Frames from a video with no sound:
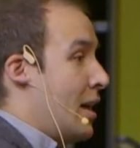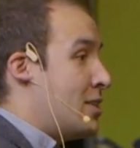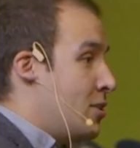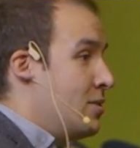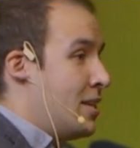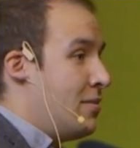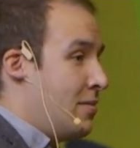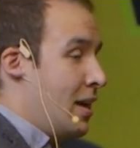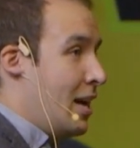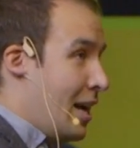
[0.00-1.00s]

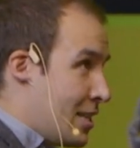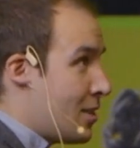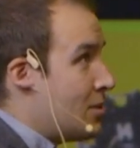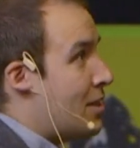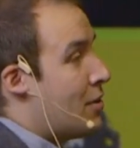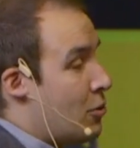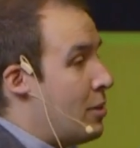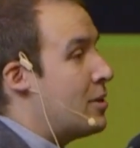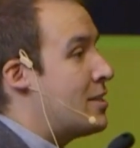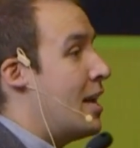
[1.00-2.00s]
exclusive
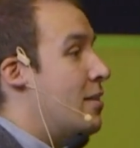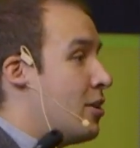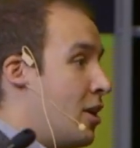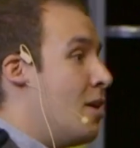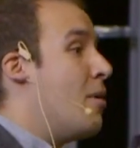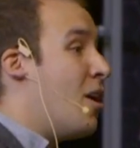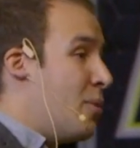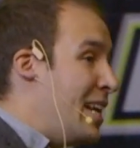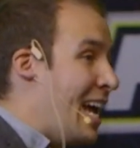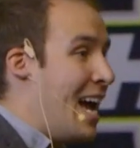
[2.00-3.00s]
agreements that the club
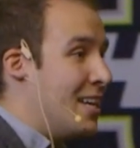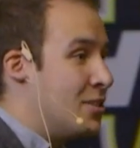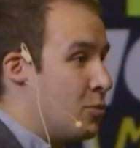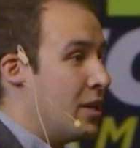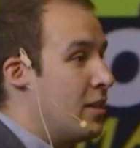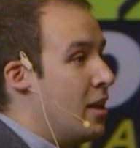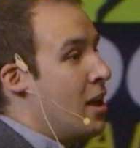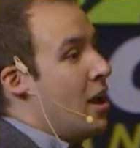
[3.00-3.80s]
already has with